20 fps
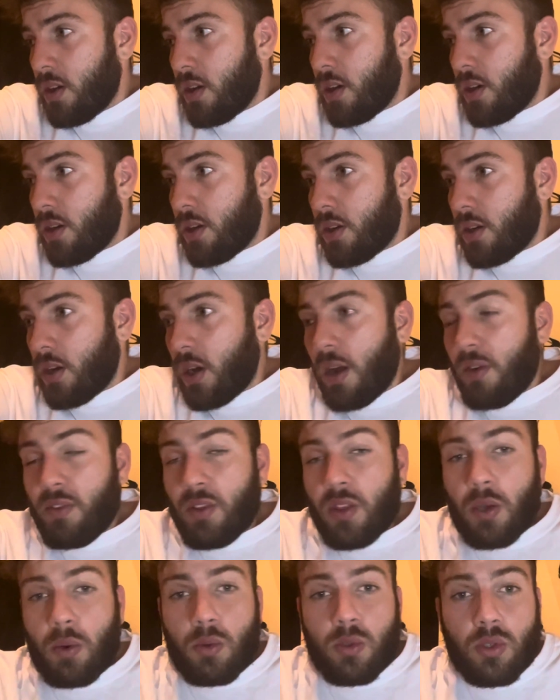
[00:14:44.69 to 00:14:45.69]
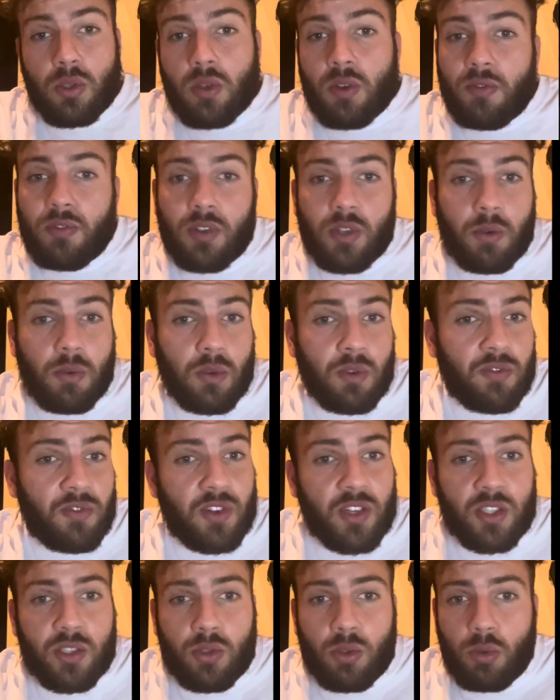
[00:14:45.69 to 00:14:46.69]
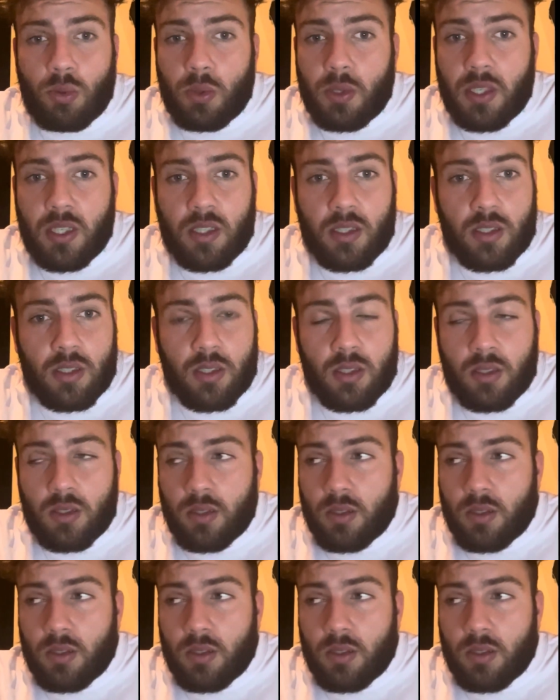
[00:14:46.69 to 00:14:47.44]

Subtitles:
Everything was good for the first 2 weeks.